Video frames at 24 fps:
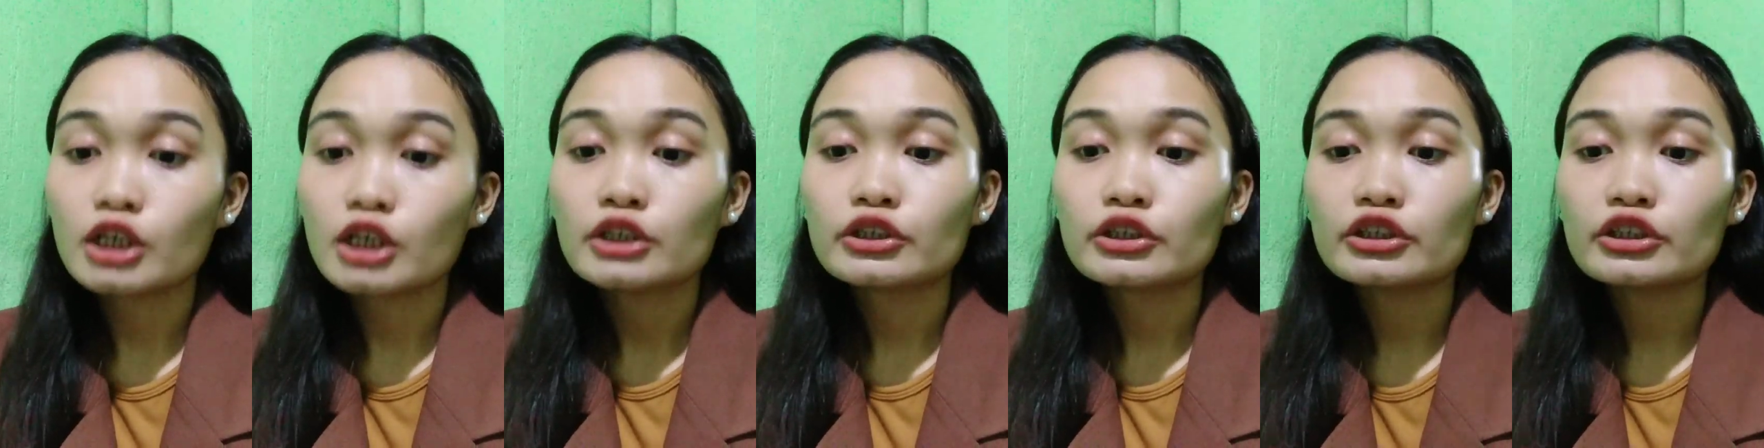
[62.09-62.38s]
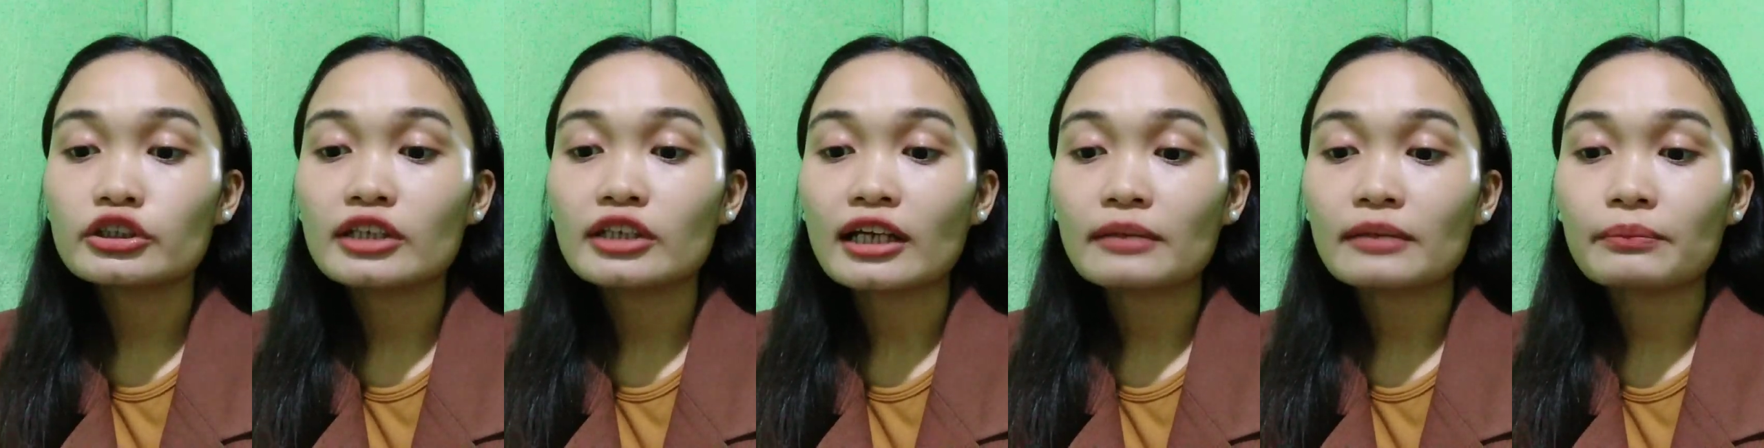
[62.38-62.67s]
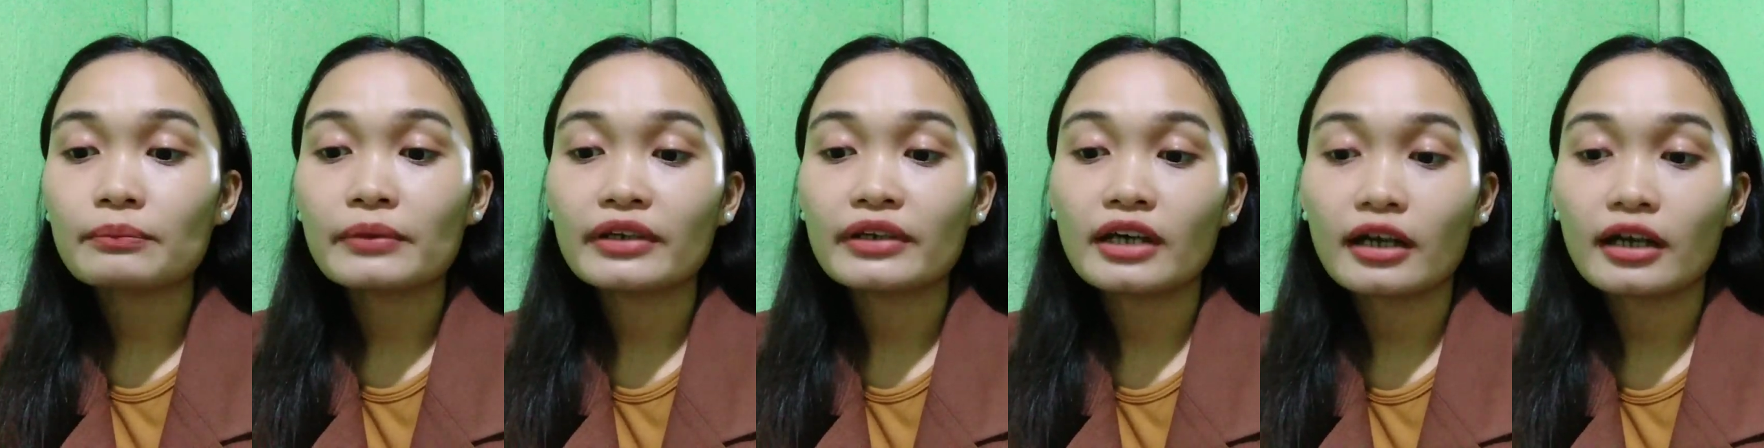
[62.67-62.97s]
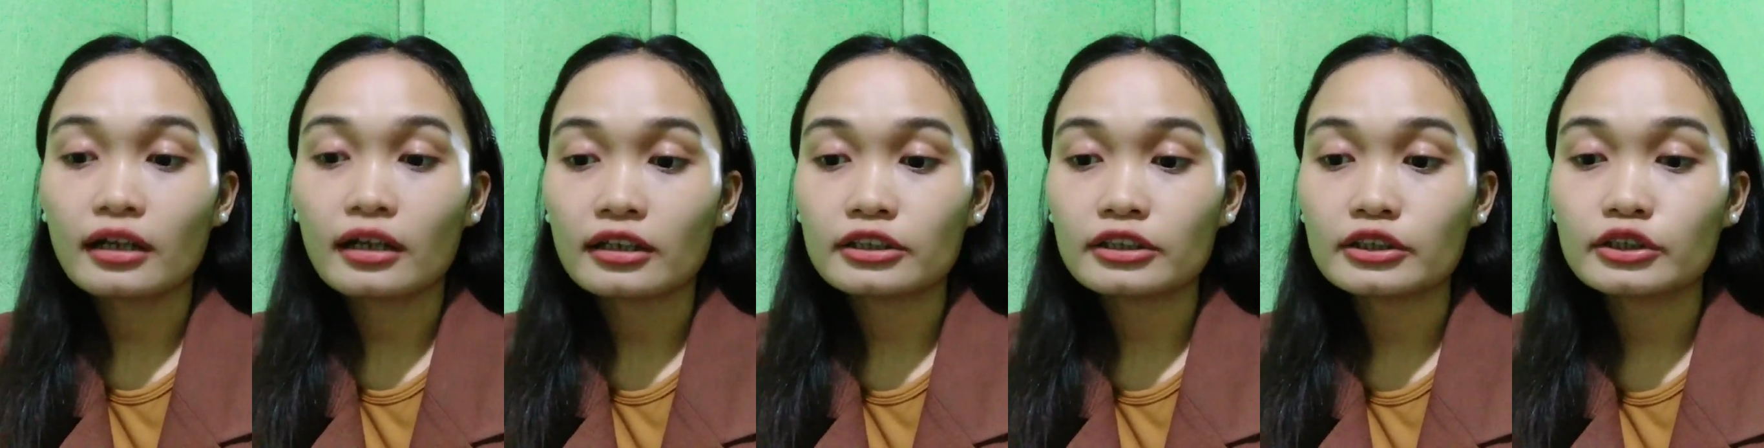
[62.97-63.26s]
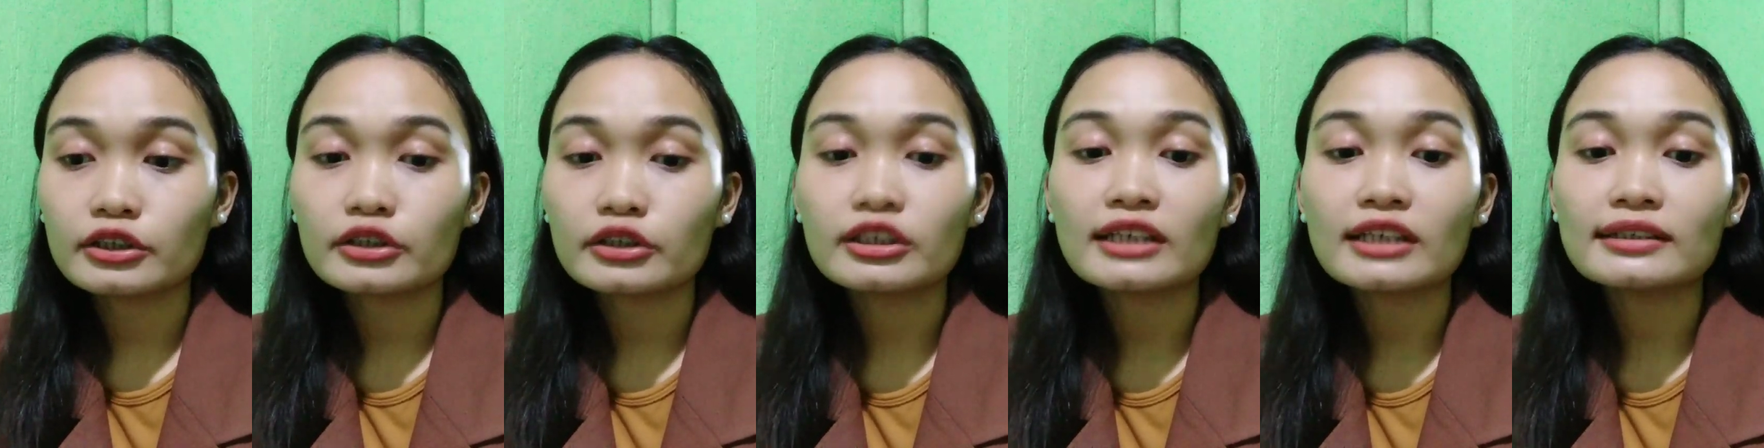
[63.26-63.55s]
should not be held
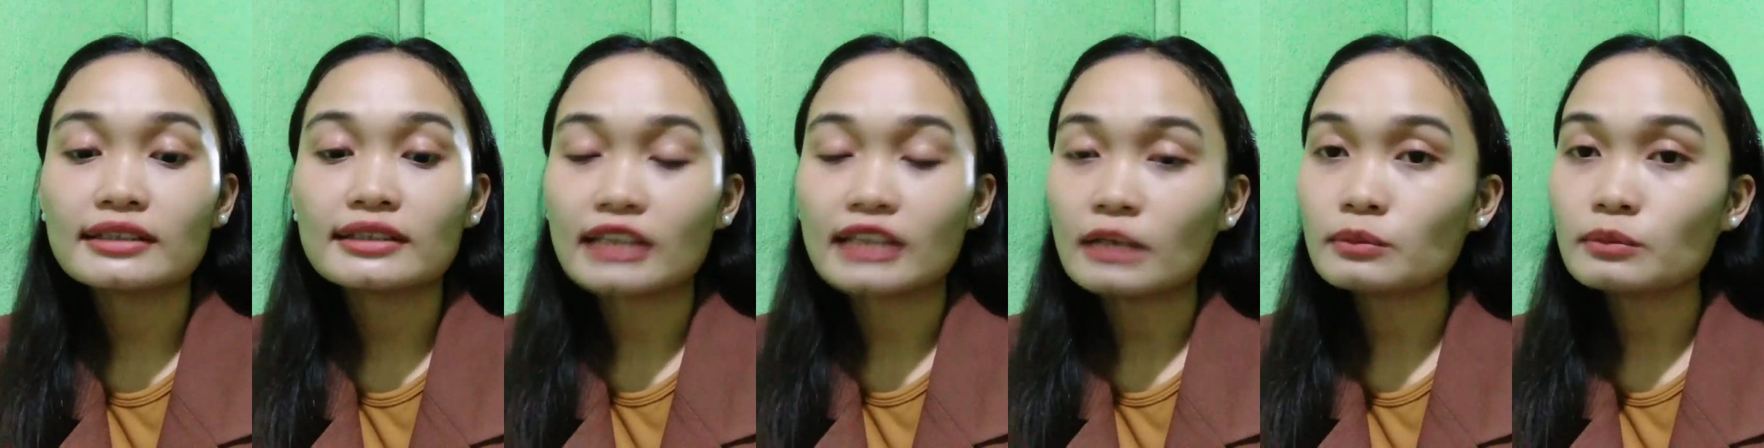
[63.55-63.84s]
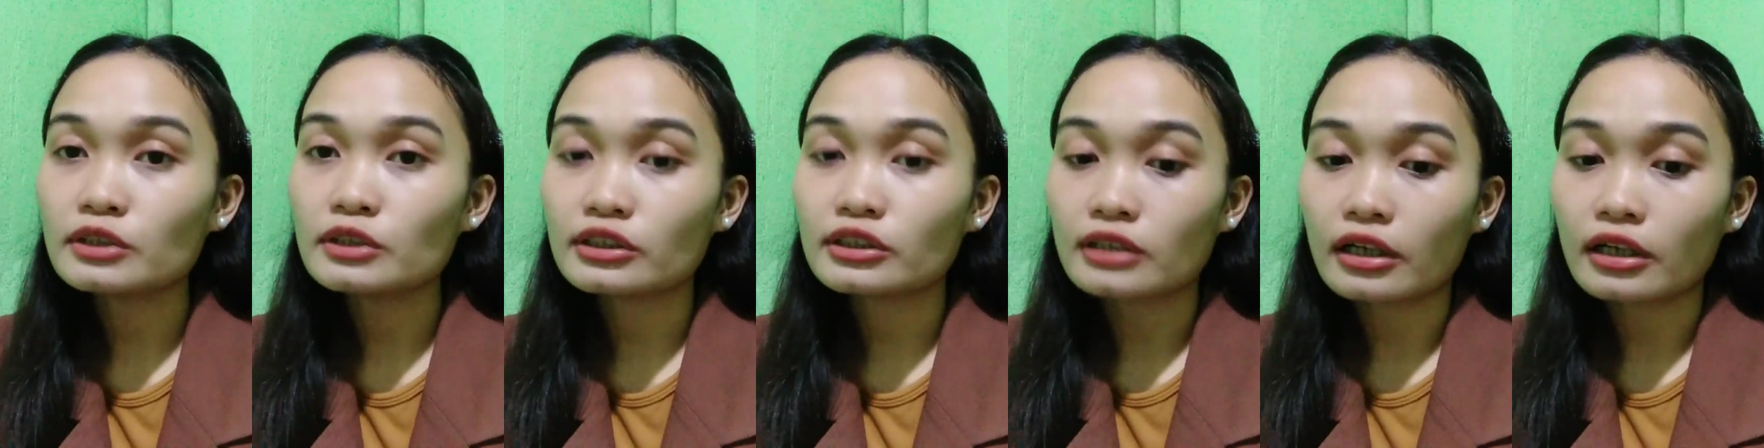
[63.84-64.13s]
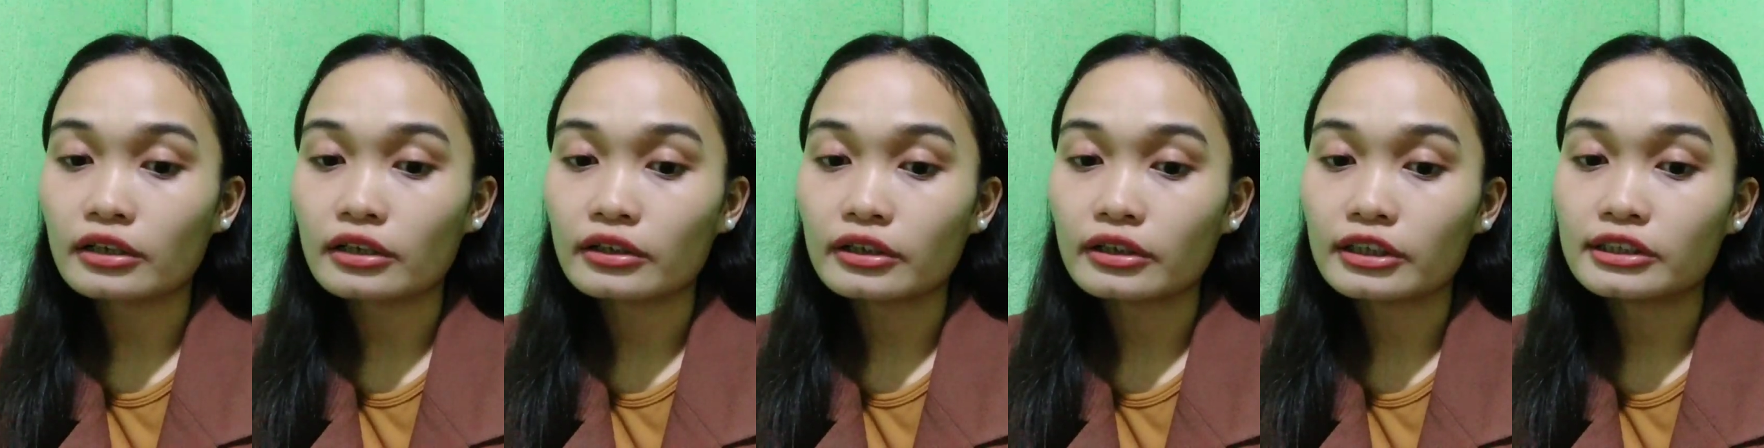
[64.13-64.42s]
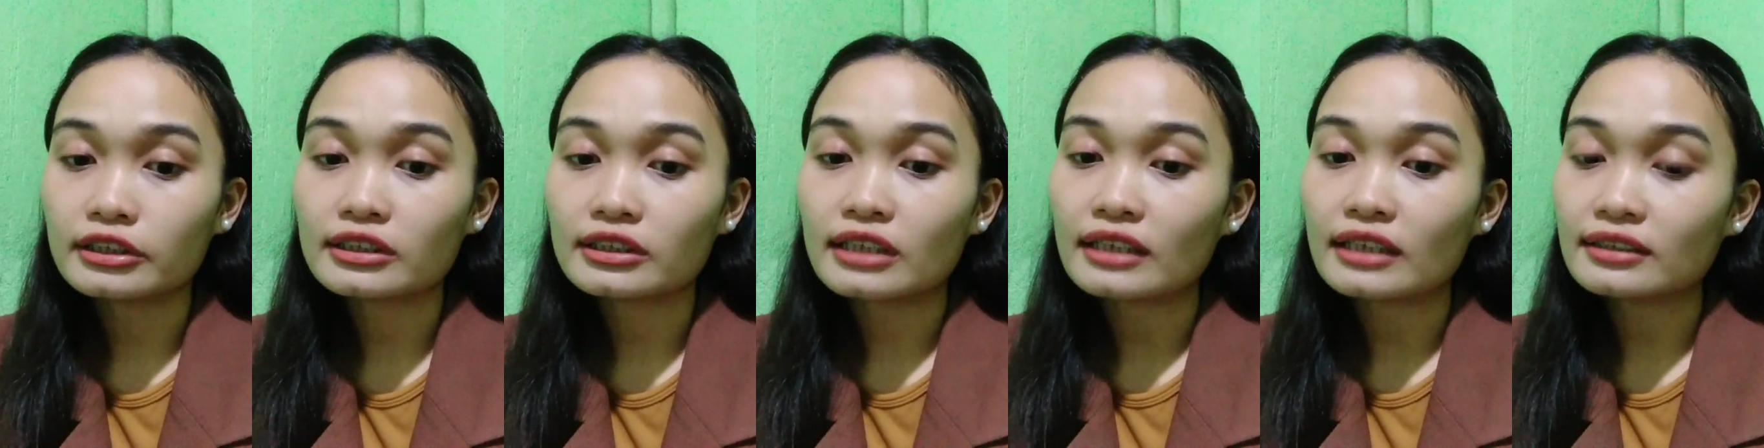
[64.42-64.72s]
to the same standards